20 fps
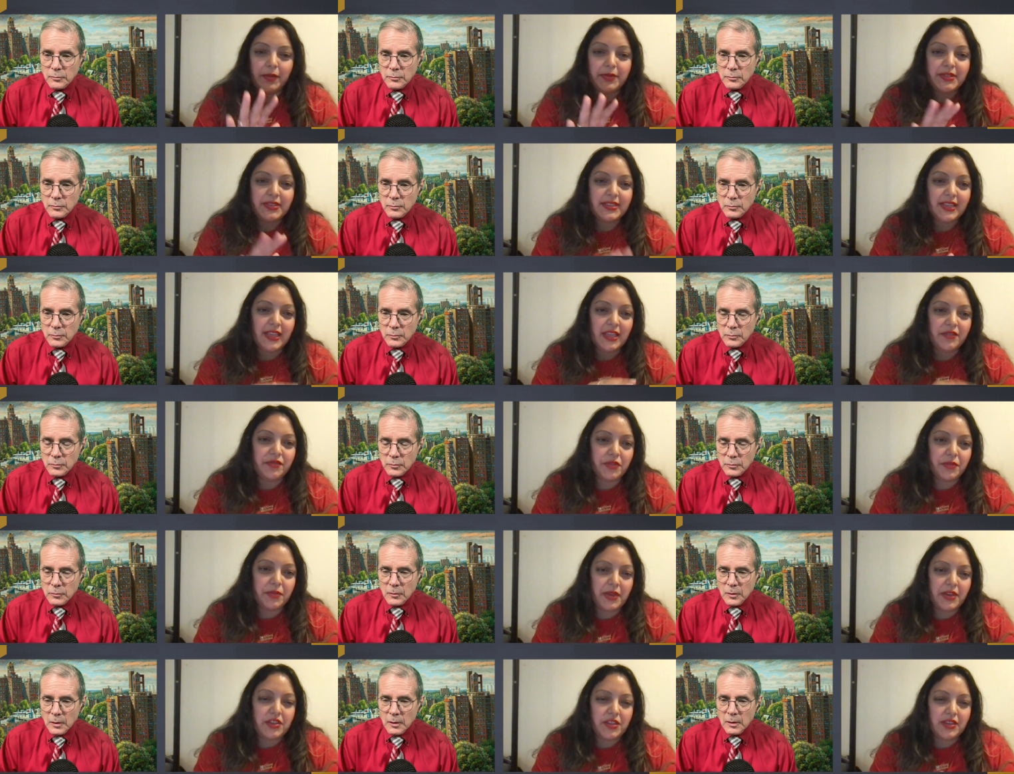Speaker 1: up to date
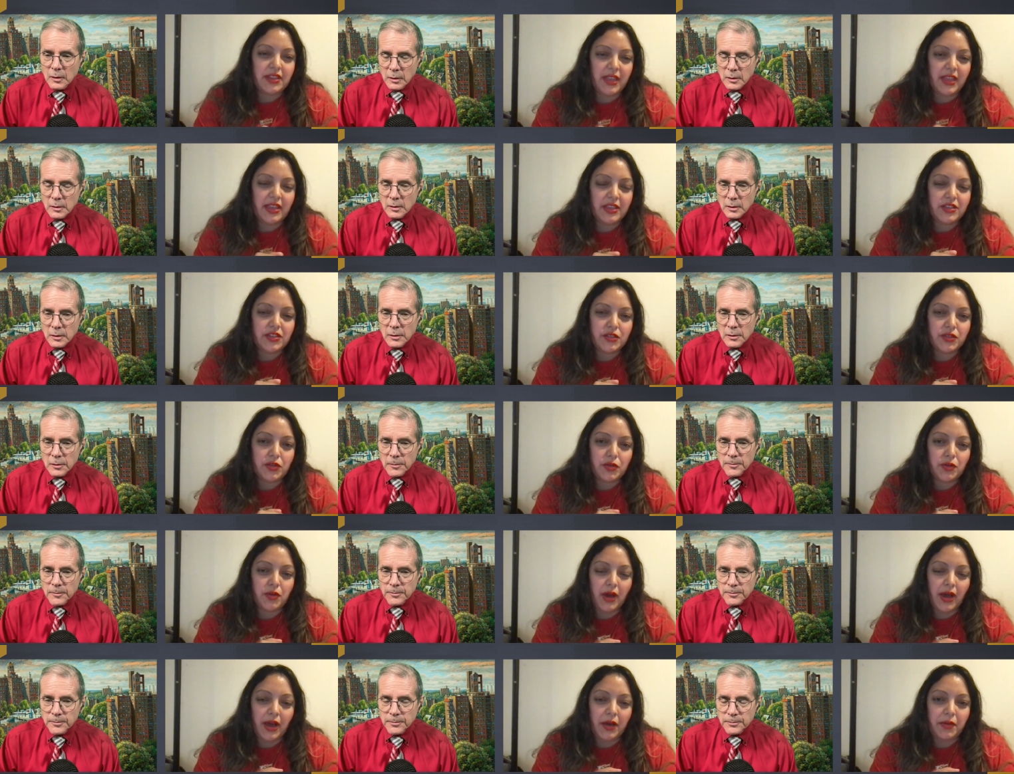information is
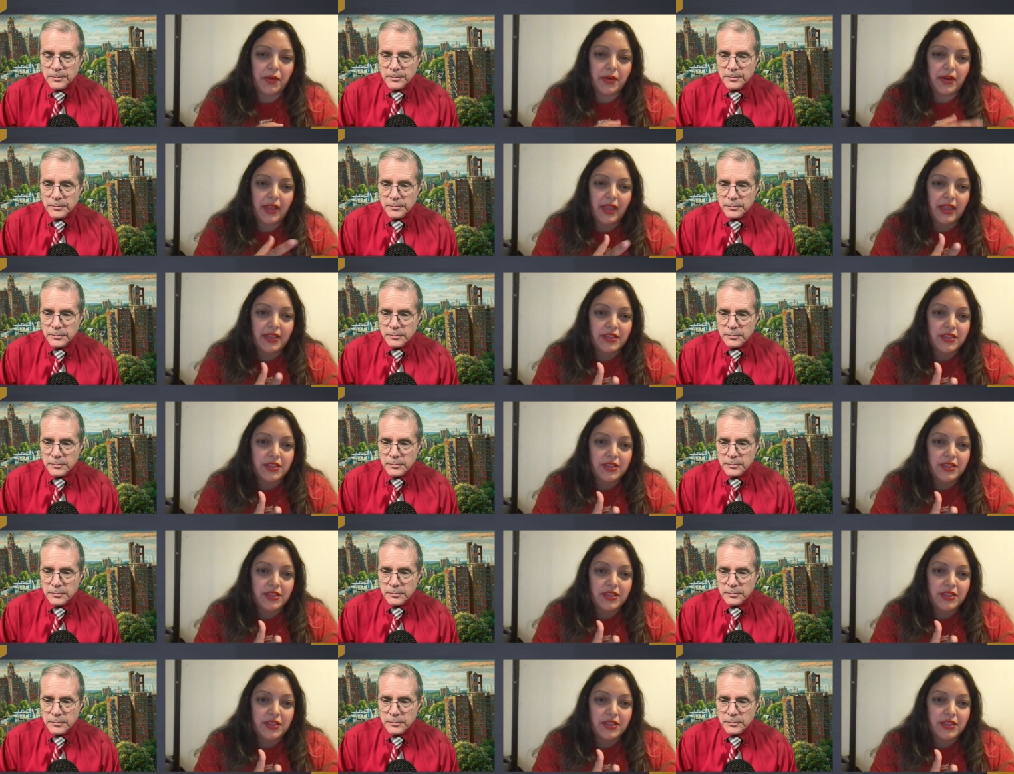through our